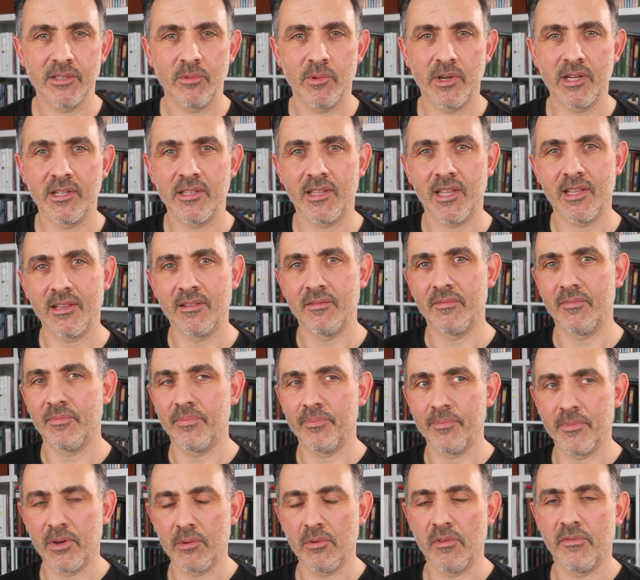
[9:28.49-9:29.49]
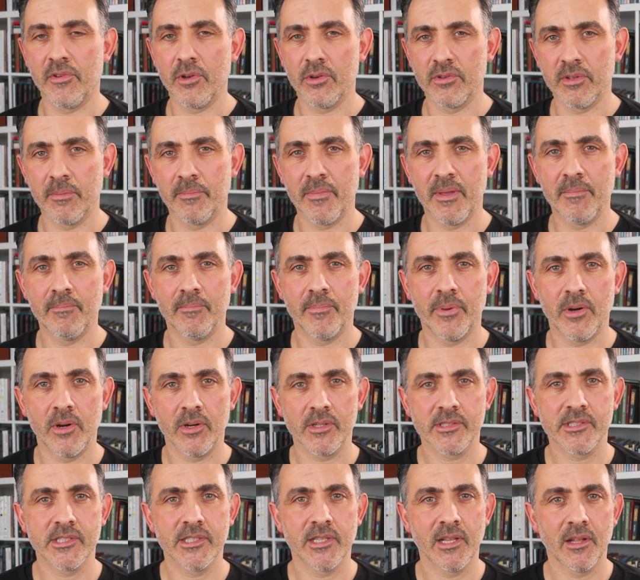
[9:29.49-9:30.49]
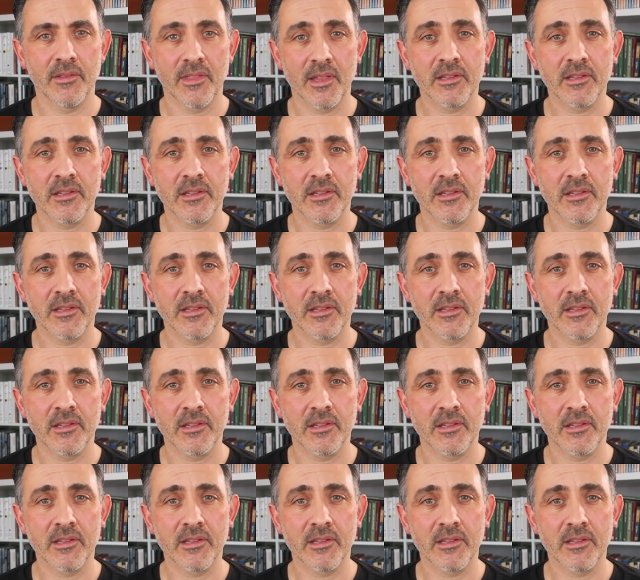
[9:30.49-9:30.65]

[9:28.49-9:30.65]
Now, when I did my review on the mint box, you know,